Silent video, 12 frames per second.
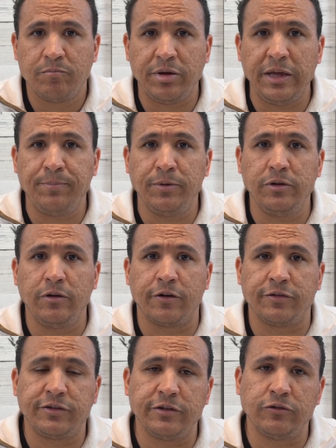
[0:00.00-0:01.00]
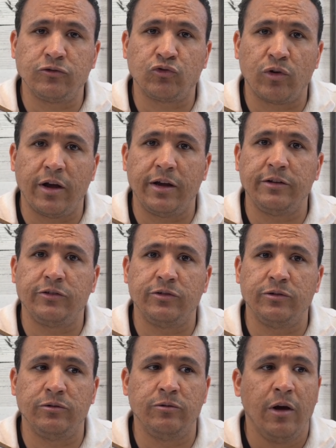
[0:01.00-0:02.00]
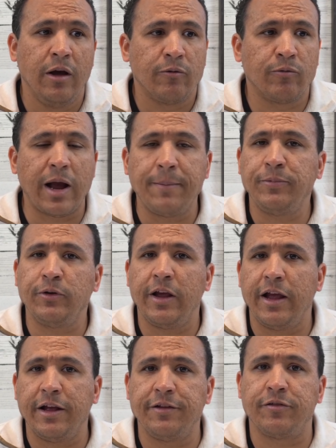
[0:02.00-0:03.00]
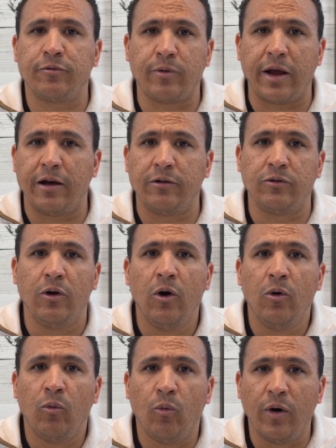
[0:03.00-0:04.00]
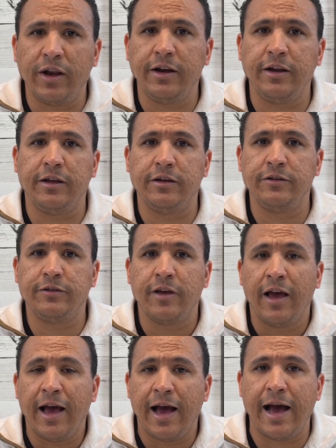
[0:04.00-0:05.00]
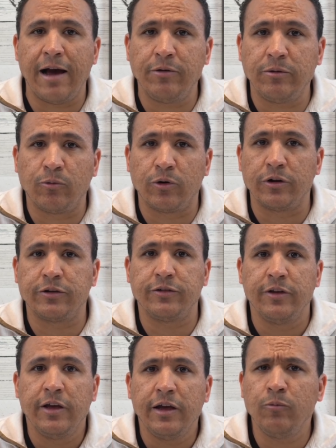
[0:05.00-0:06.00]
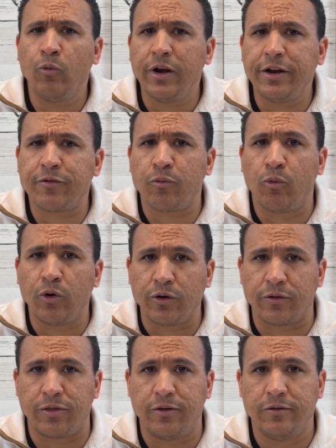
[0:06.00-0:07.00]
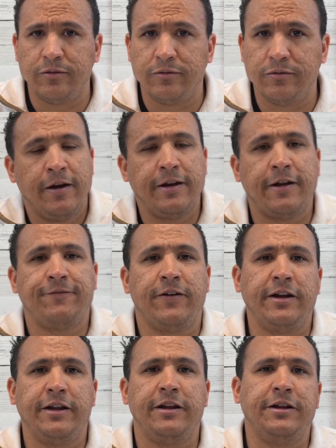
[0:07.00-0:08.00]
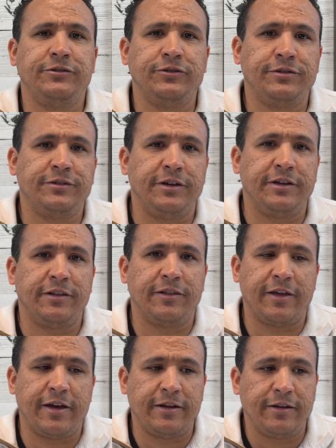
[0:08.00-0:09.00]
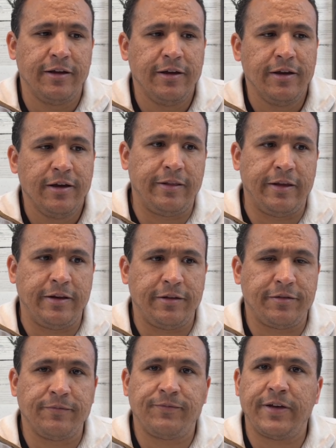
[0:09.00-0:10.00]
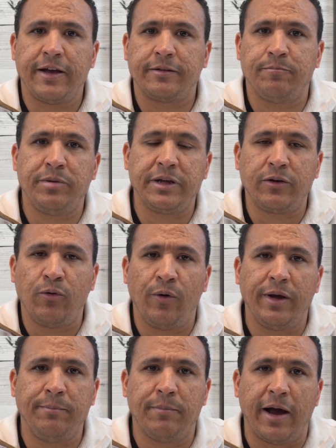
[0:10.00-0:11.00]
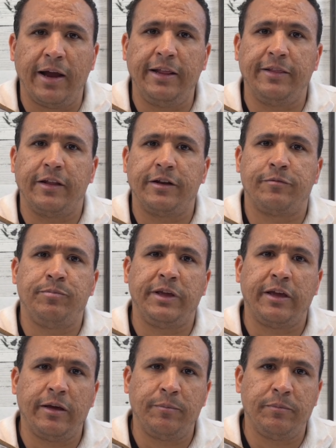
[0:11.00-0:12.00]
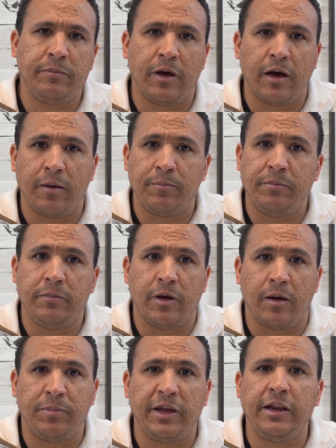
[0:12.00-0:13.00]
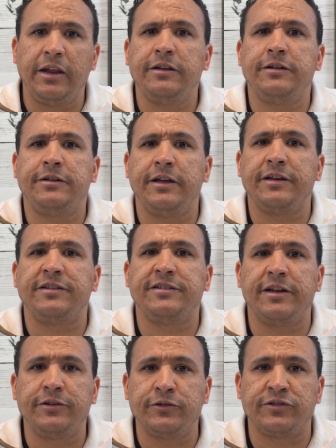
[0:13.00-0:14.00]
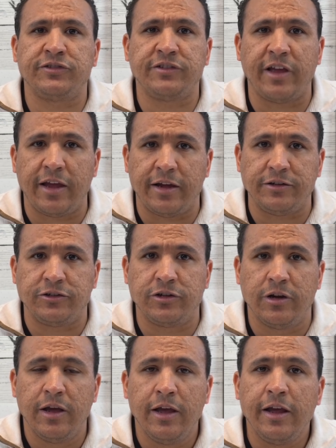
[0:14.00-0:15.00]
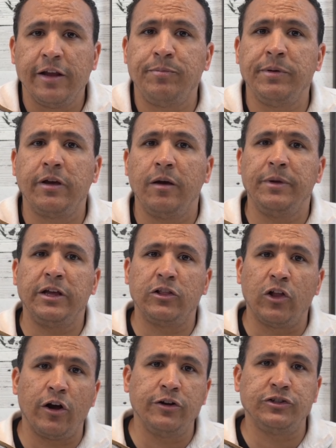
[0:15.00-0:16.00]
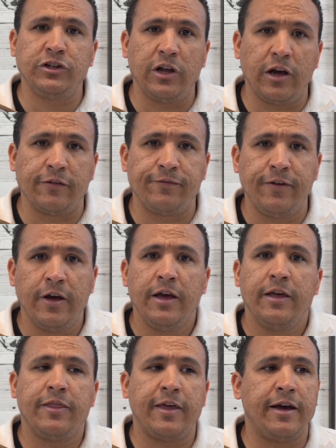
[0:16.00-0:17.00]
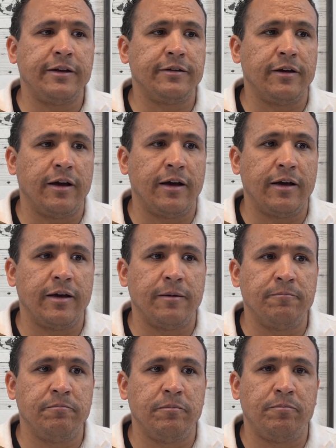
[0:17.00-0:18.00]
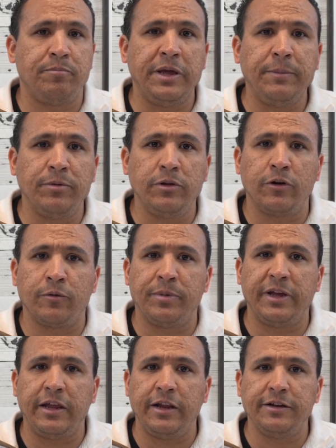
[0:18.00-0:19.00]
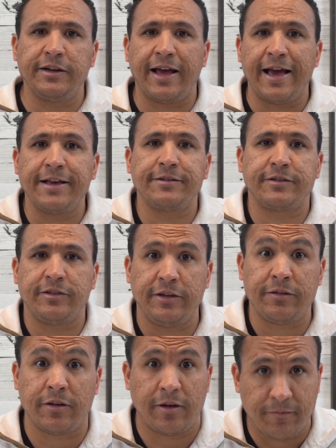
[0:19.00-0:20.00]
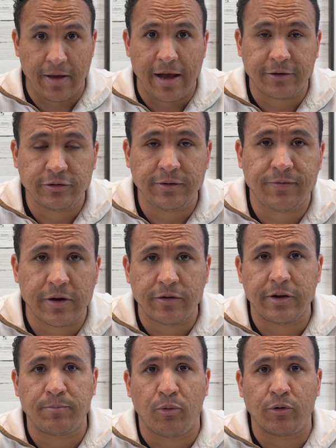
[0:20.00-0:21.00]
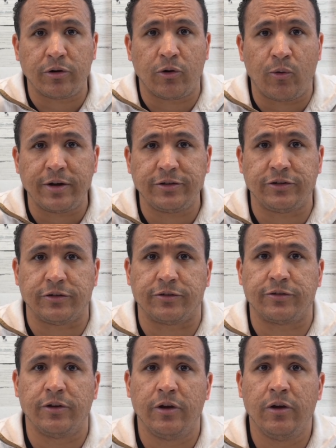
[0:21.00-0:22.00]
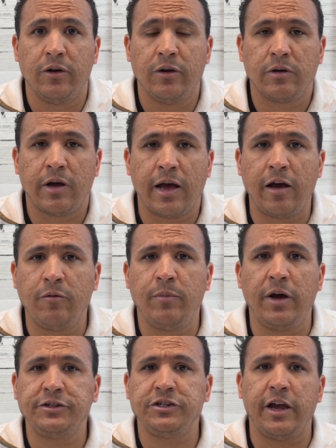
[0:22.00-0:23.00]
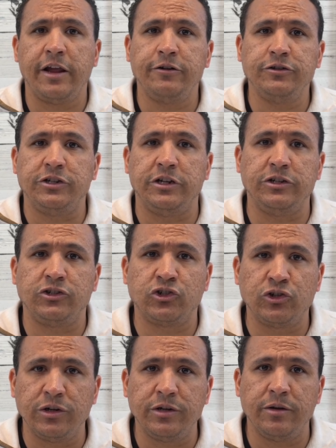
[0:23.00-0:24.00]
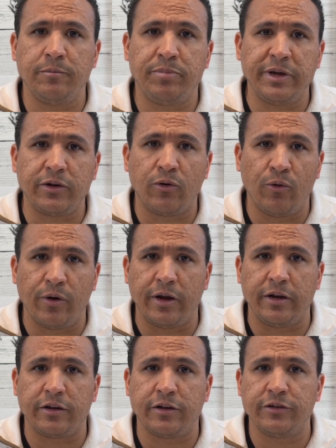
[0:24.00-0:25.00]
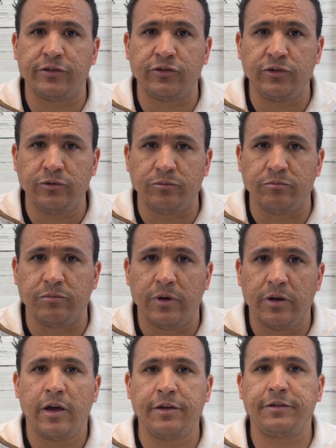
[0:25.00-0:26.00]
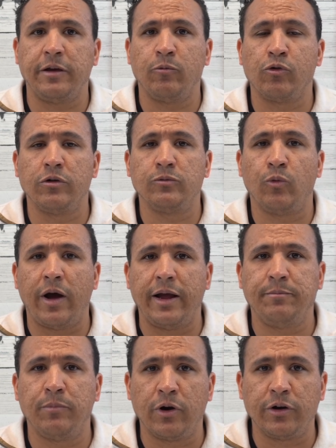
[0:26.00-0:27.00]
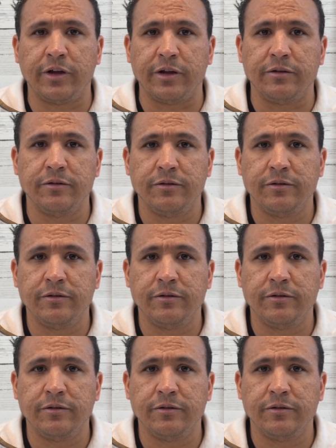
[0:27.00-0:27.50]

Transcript: People are still trying to wrap their heads around what it is, how it works, and what it's worth. And I find it interesting that it is in fact Bitcoin mining that has become beginning to take center stage. It's becoming large enough that people are beginning to ask these actually very important questions. How much energy should Bitcoin consume as a worldwide market?